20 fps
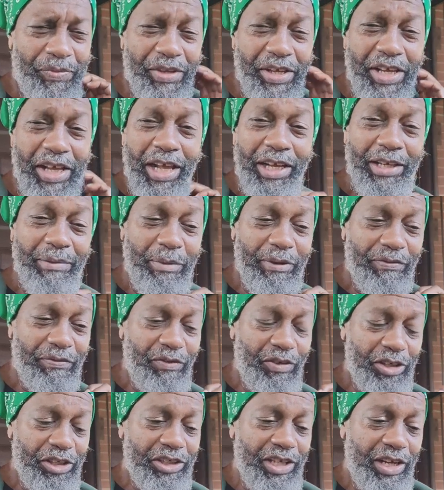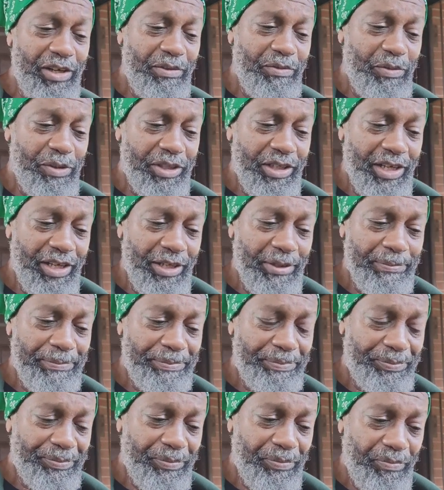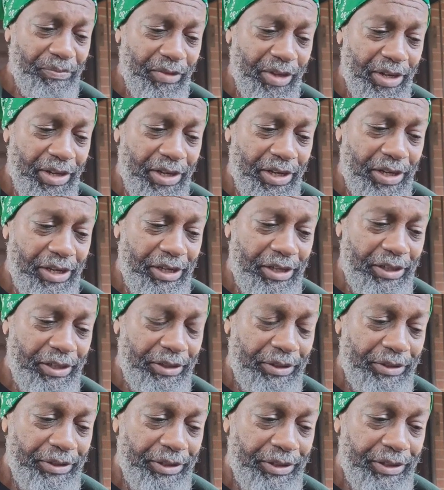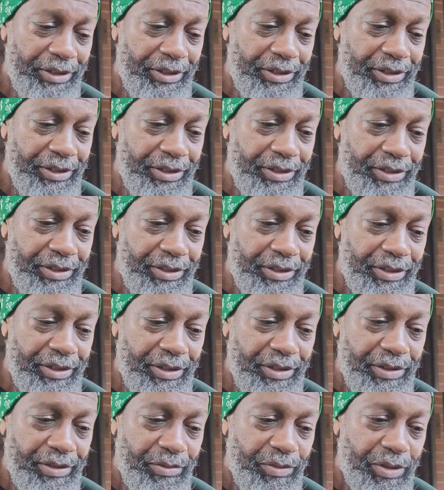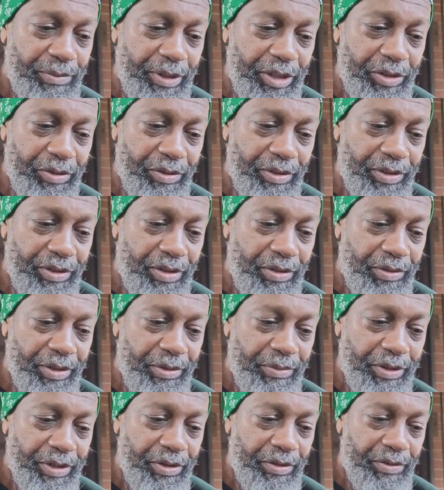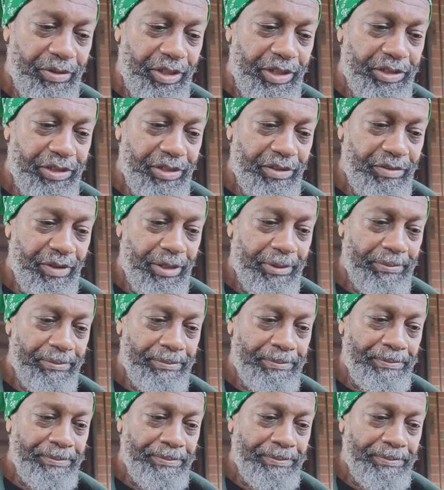Hey, I could be flushed out, but hey. Uh, uh, what am I doing? Oh, here we go. Instagram.